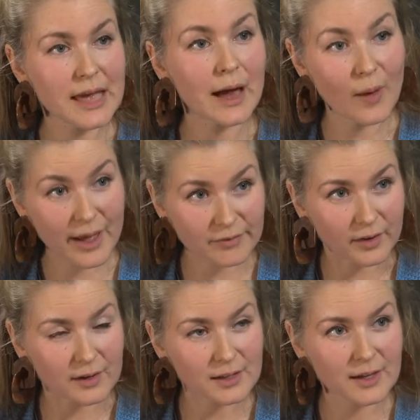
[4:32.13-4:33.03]

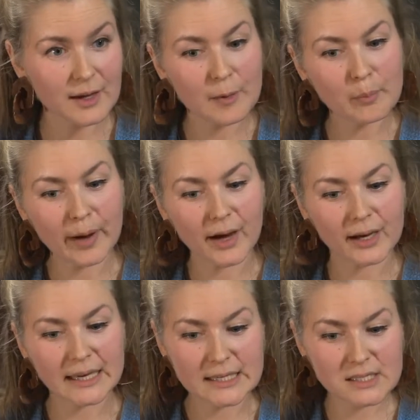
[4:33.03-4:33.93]
However,
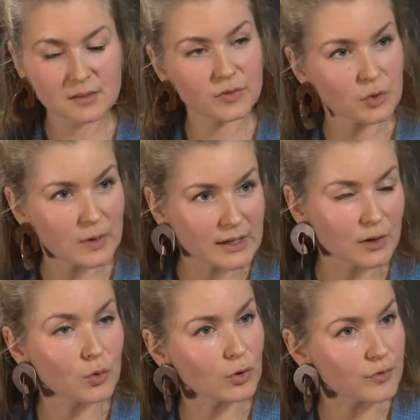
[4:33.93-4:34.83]
by
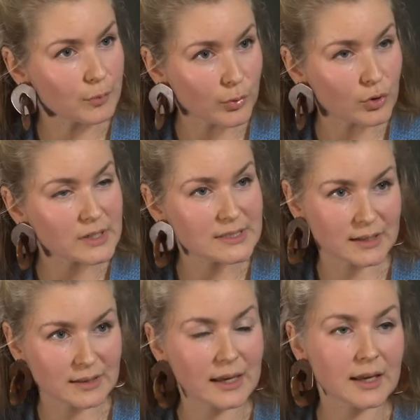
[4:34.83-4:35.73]
interviewing all of the boys
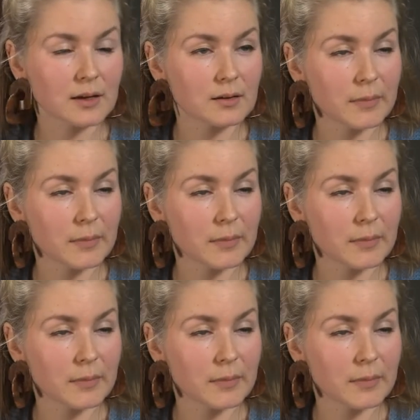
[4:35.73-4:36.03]
that they